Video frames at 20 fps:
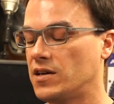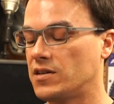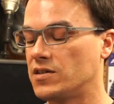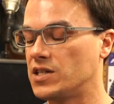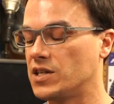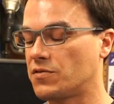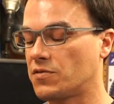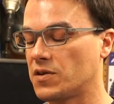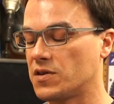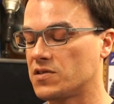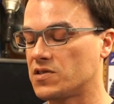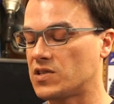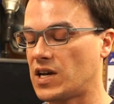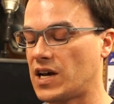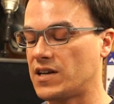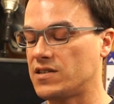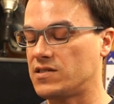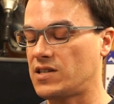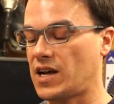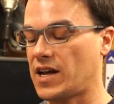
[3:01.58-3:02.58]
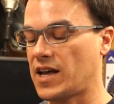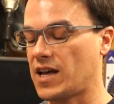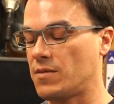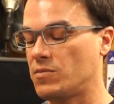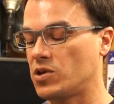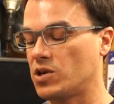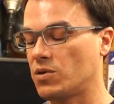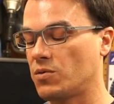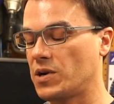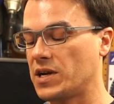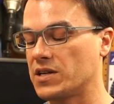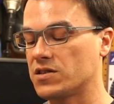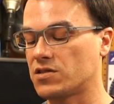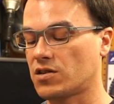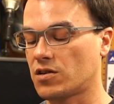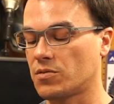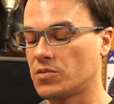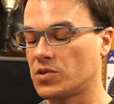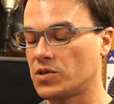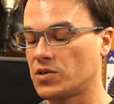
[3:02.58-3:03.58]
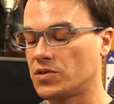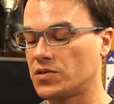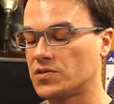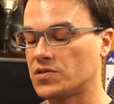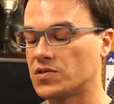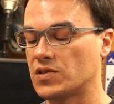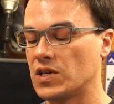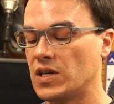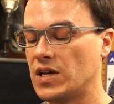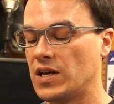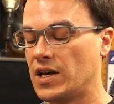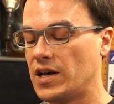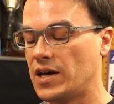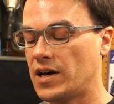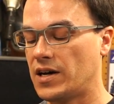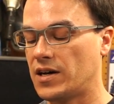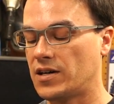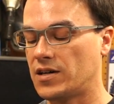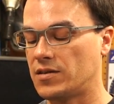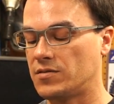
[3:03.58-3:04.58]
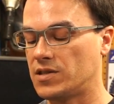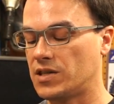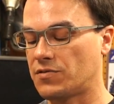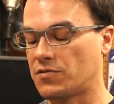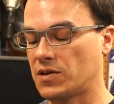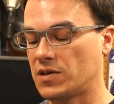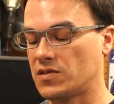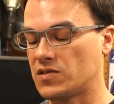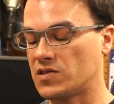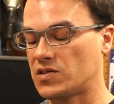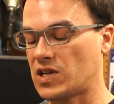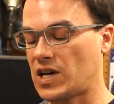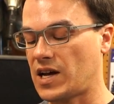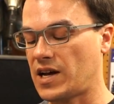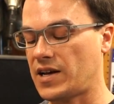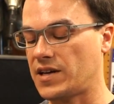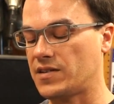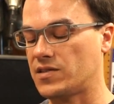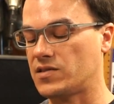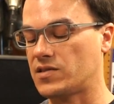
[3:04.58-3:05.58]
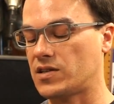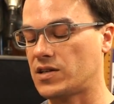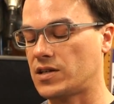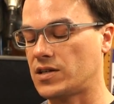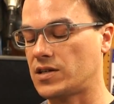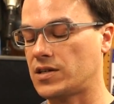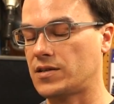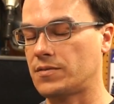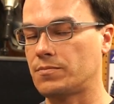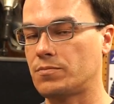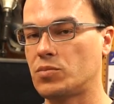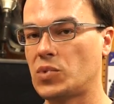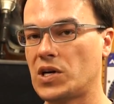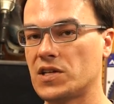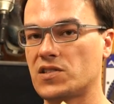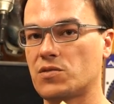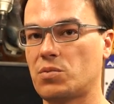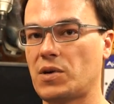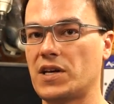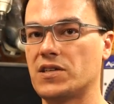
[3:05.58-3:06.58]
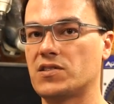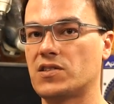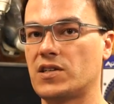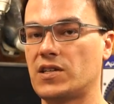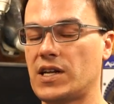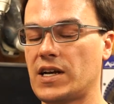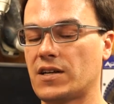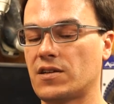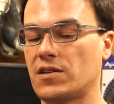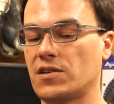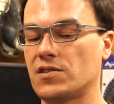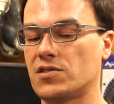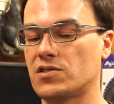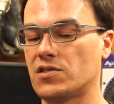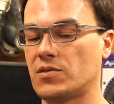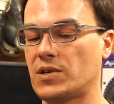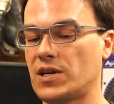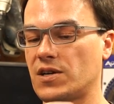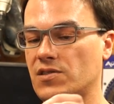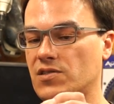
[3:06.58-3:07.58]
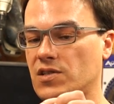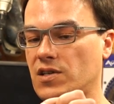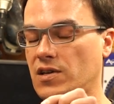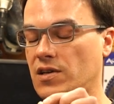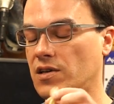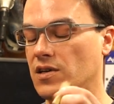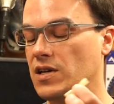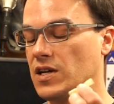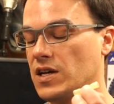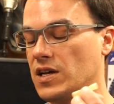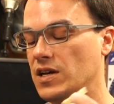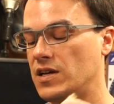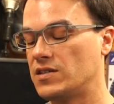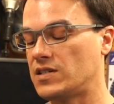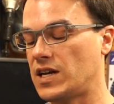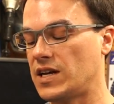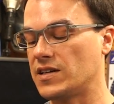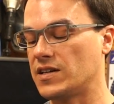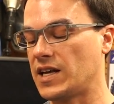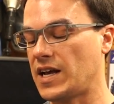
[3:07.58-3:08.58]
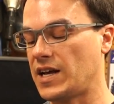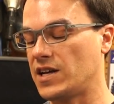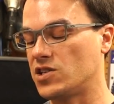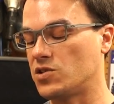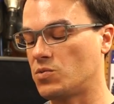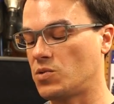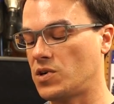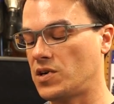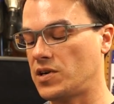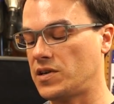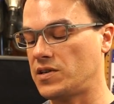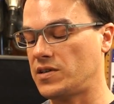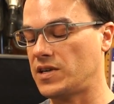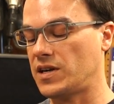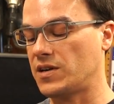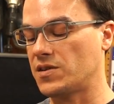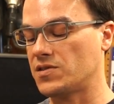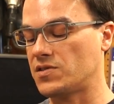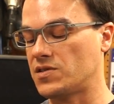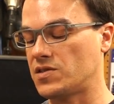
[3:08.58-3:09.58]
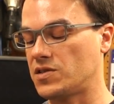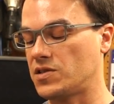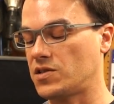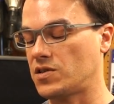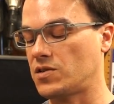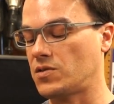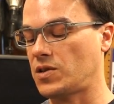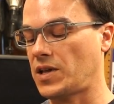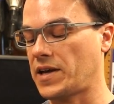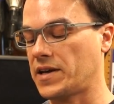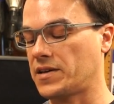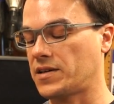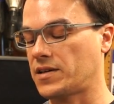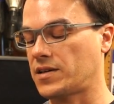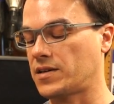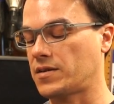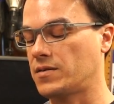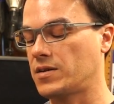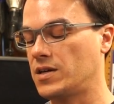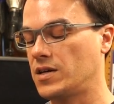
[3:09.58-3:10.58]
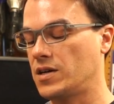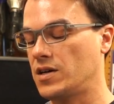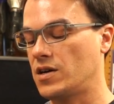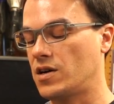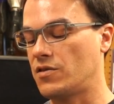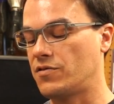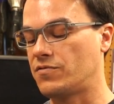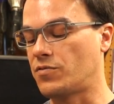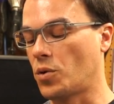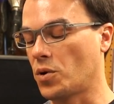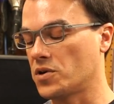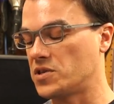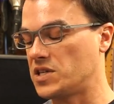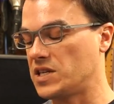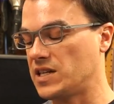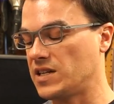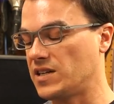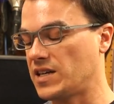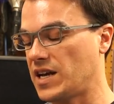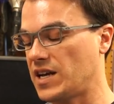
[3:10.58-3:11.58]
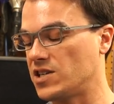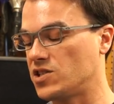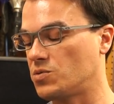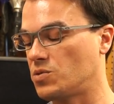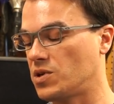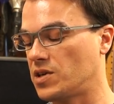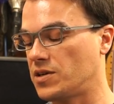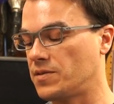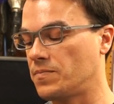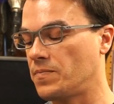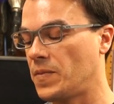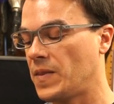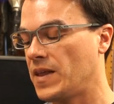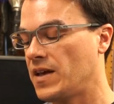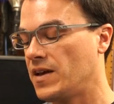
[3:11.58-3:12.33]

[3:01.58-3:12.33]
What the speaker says: different size diameter ring terminals, different size butt splice connectors. So here's a 10 gauge one, and here's like a 14 gauge one.